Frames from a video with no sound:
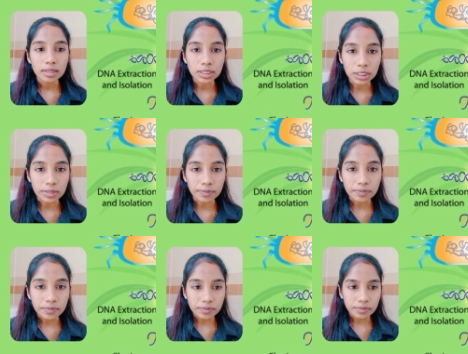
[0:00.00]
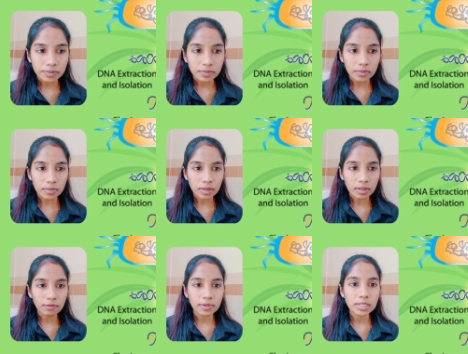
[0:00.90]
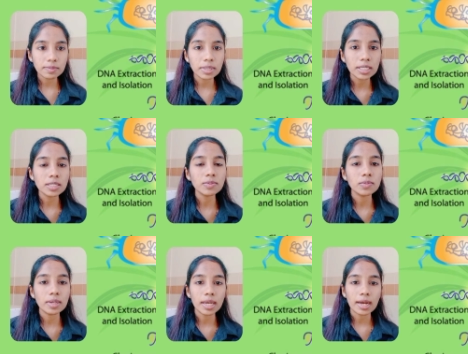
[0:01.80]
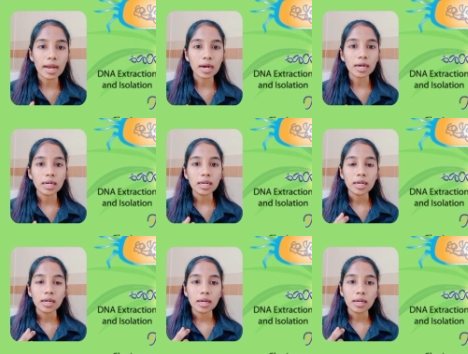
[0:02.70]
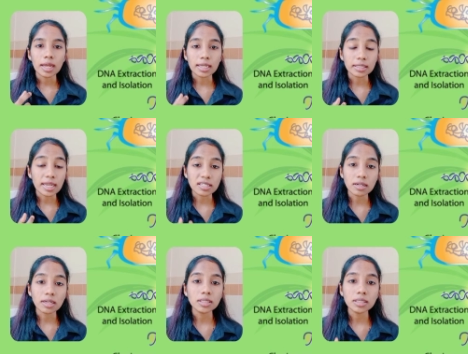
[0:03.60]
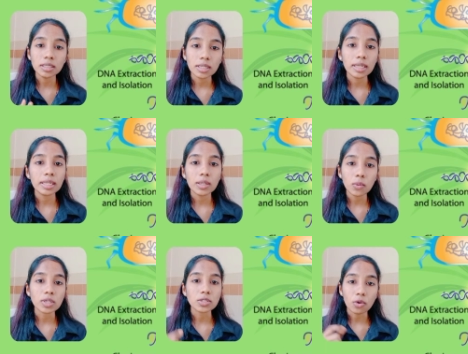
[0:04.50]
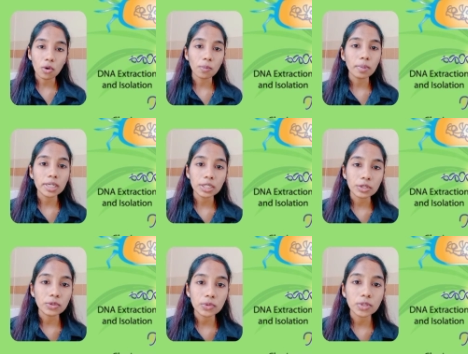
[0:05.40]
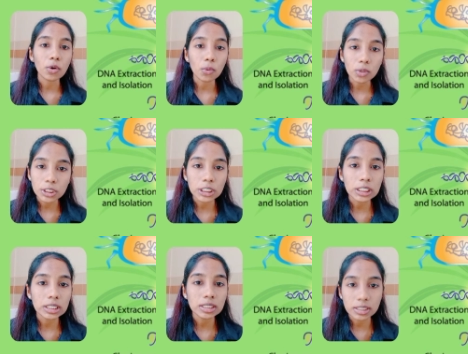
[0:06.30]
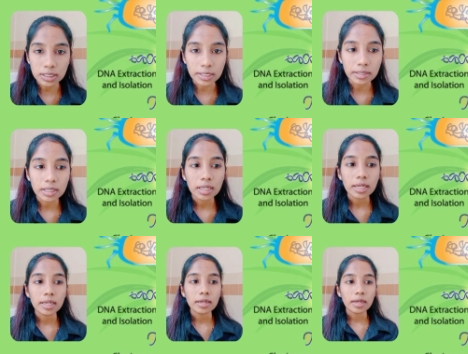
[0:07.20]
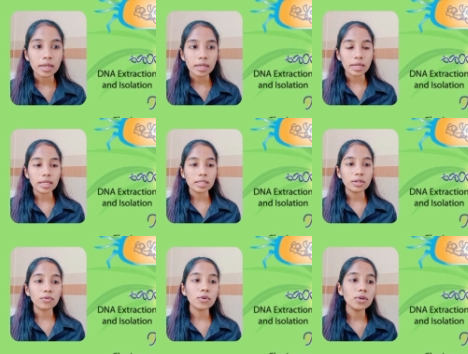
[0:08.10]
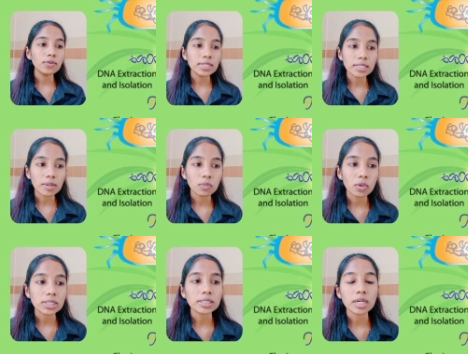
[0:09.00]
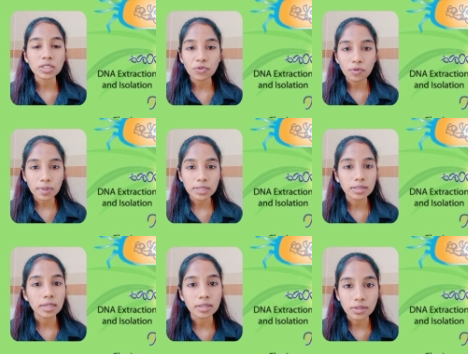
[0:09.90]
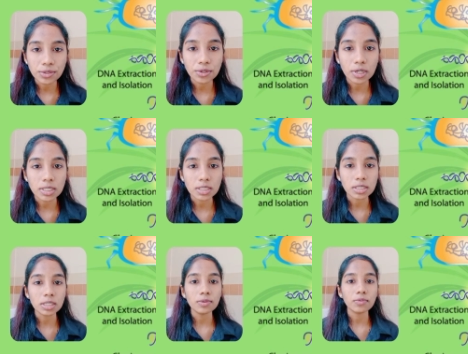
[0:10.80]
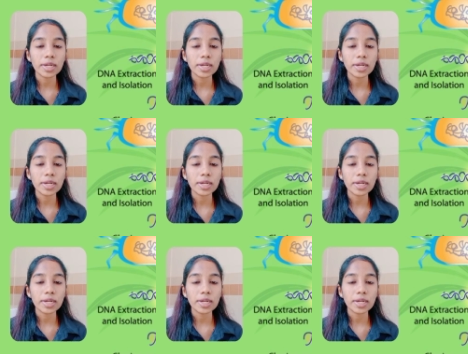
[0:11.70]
gene, which means the extraction DNA was combined into the original gene. And the following step was transformation and tissue culture. We